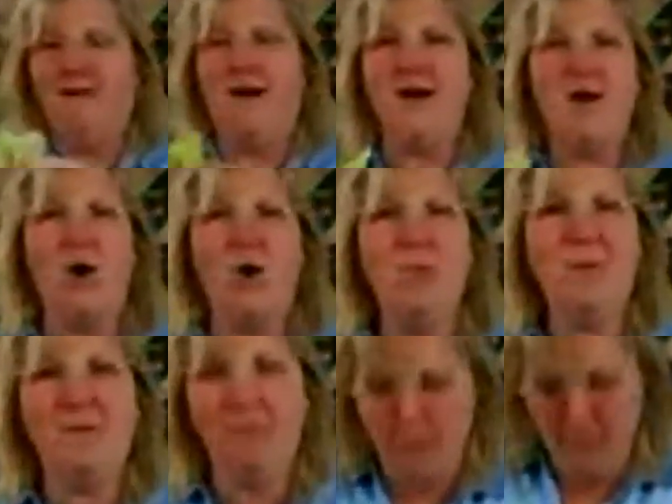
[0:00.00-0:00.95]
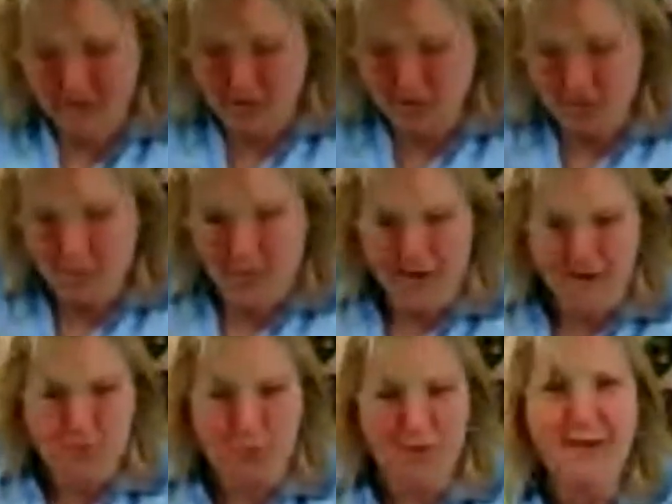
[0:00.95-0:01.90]
I hope everyone is doing well.
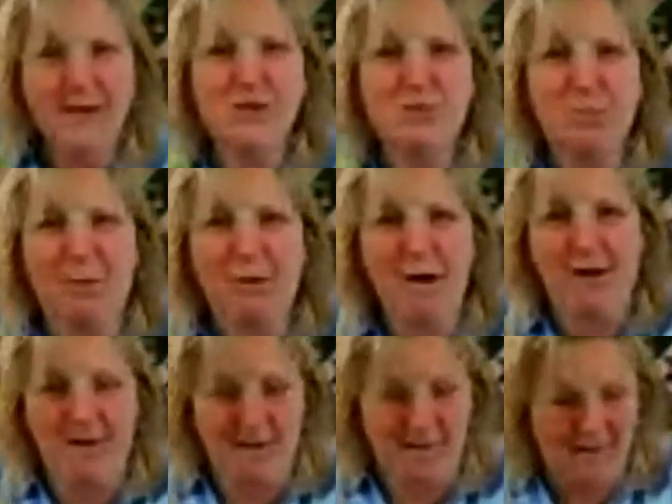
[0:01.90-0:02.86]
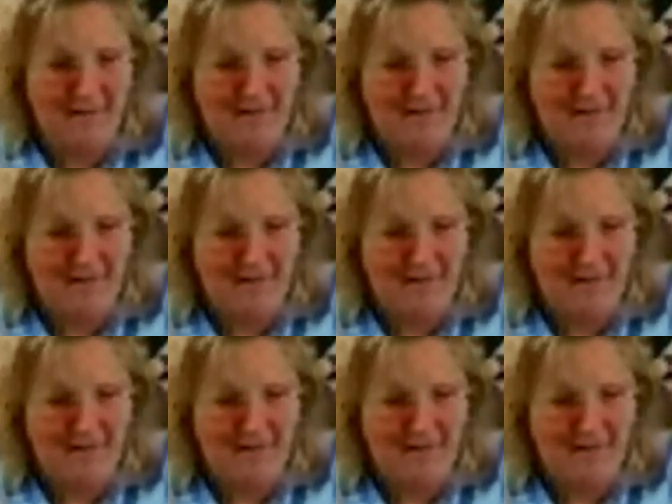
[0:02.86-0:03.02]
Spring is sprung.